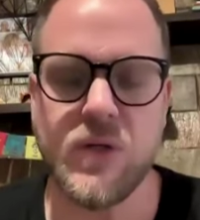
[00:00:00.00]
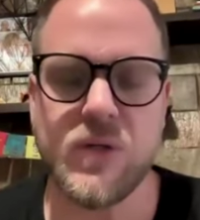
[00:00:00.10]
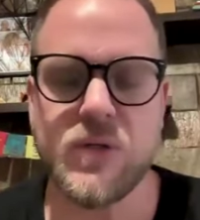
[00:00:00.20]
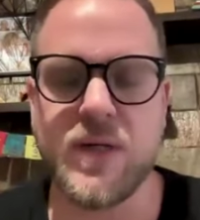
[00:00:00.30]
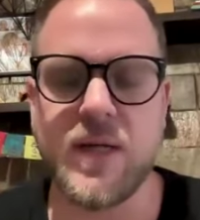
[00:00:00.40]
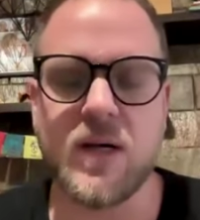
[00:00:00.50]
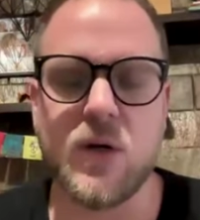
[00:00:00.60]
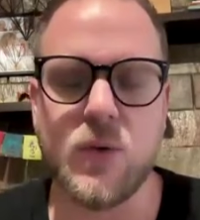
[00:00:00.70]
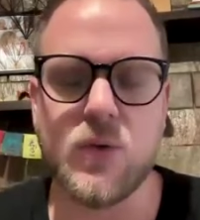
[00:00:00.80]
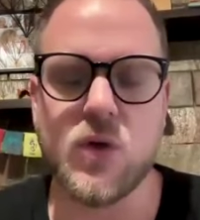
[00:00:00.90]
So it
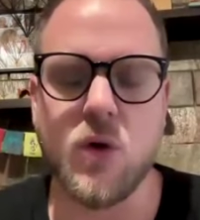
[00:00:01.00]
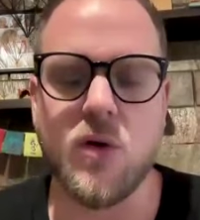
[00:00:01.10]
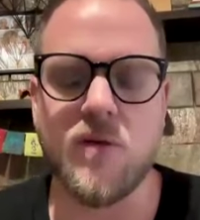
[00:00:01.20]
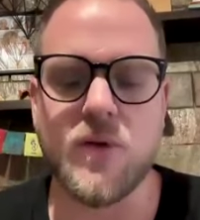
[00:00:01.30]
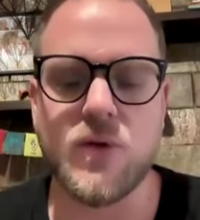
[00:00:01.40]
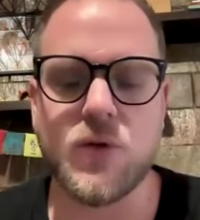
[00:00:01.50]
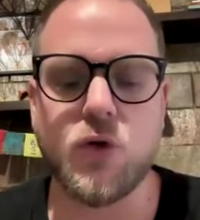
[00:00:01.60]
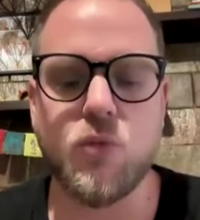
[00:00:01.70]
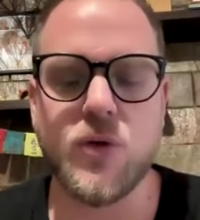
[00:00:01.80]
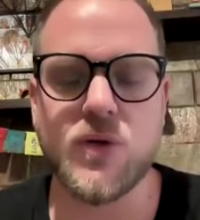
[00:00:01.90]
includes all of us
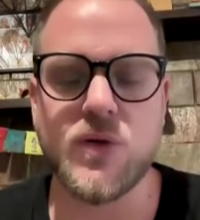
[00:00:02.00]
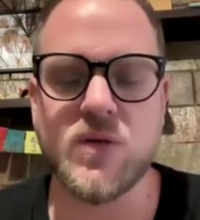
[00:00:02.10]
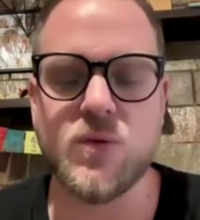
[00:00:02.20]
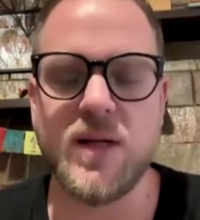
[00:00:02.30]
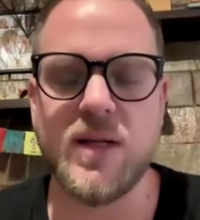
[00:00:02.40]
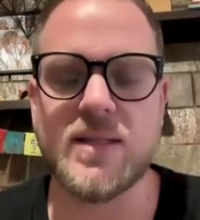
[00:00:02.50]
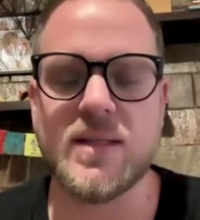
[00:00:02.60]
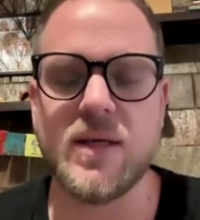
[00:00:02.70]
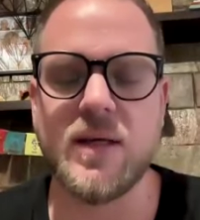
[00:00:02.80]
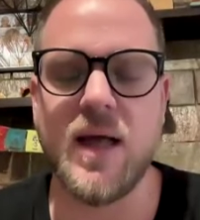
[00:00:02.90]
humans as well
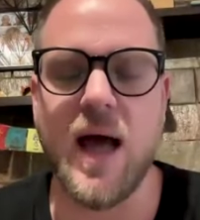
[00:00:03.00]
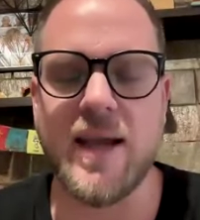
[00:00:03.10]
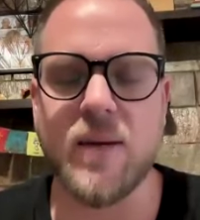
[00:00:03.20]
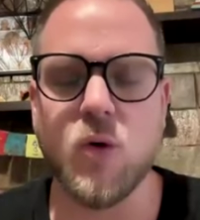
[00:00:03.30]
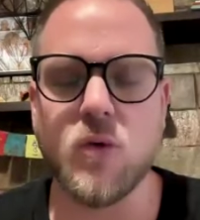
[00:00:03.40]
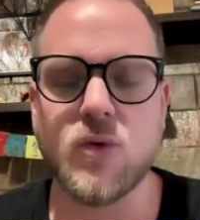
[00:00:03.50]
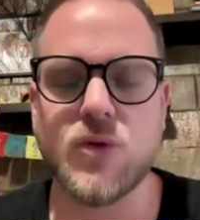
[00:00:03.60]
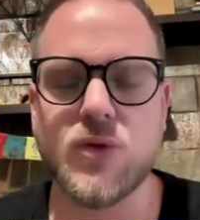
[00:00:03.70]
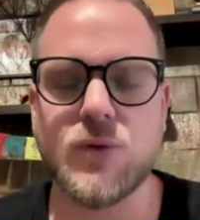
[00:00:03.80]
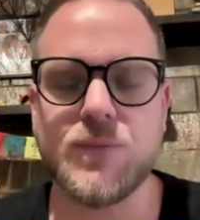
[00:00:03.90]
as
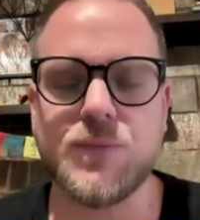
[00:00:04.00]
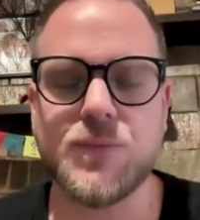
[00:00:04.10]
animals.